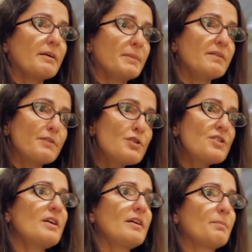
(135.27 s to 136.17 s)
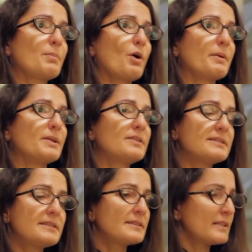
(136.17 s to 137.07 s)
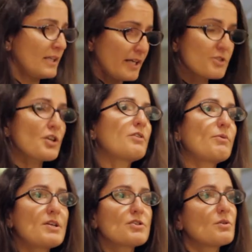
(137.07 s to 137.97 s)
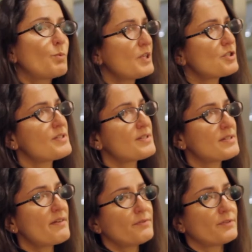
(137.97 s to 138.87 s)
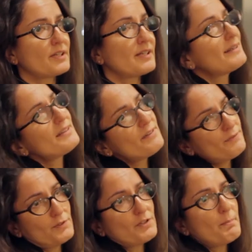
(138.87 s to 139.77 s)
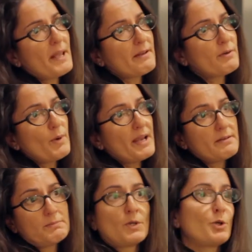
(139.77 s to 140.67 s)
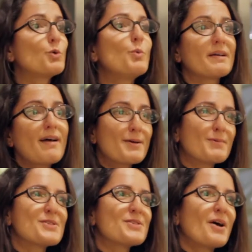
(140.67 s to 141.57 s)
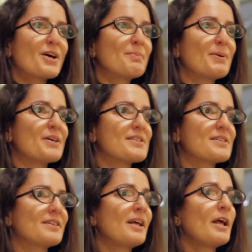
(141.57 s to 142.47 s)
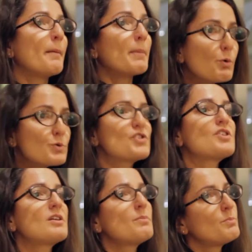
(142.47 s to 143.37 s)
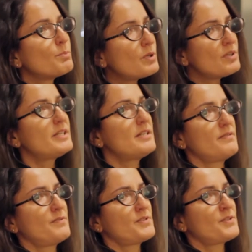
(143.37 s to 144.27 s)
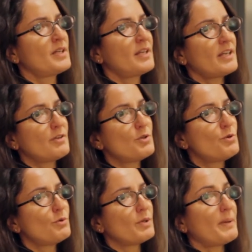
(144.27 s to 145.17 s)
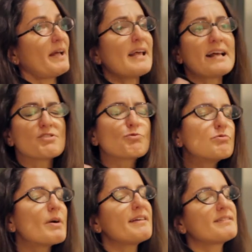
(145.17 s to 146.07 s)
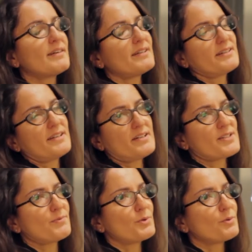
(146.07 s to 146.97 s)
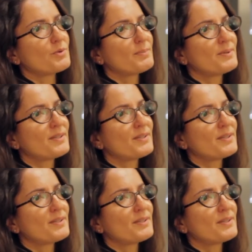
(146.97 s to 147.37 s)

I mean, if you see unemployment, it is a generation which is suffering in a different way to when I was a young person, but who still believes in Europe and has great ideas for Europe.